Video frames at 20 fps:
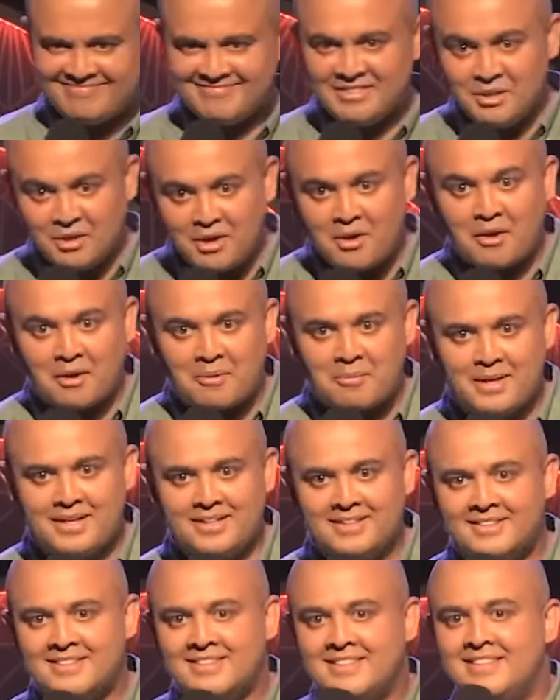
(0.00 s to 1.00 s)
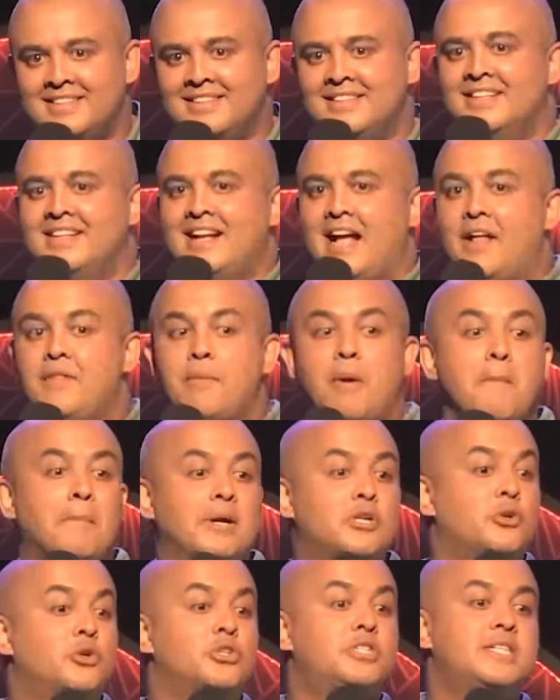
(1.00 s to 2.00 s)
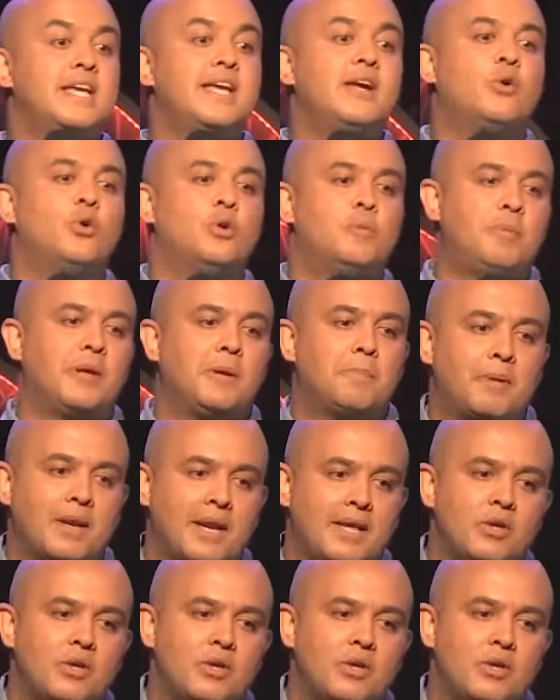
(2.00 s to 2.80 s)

You know what I mean? And, but you could see good people,